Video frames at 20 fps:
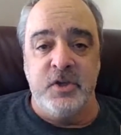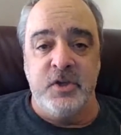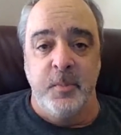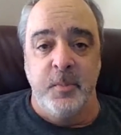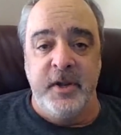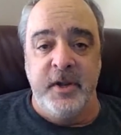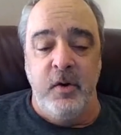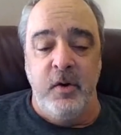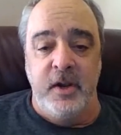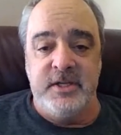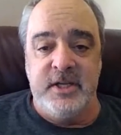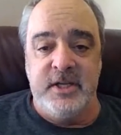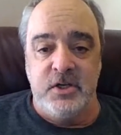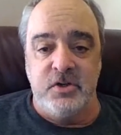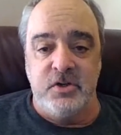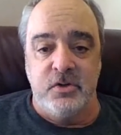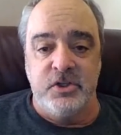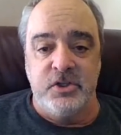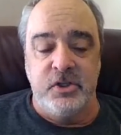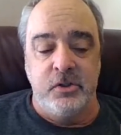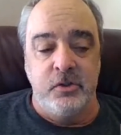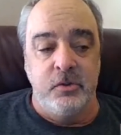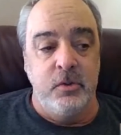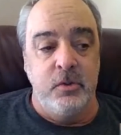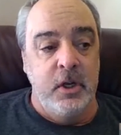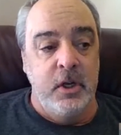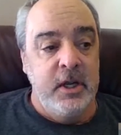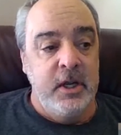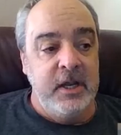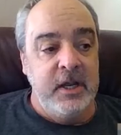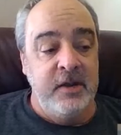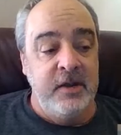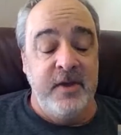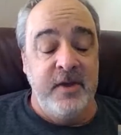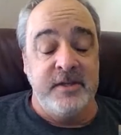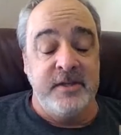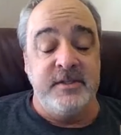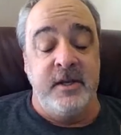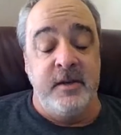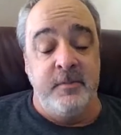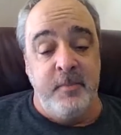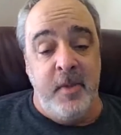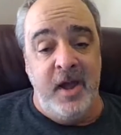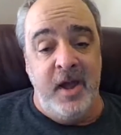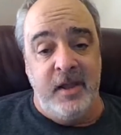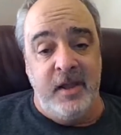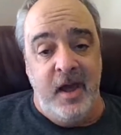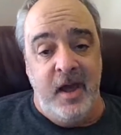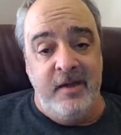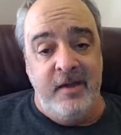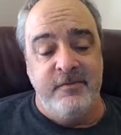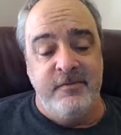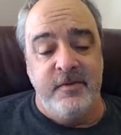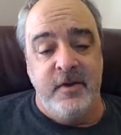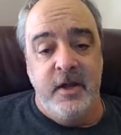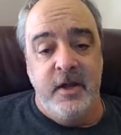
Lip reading: many great teachers who invested in my life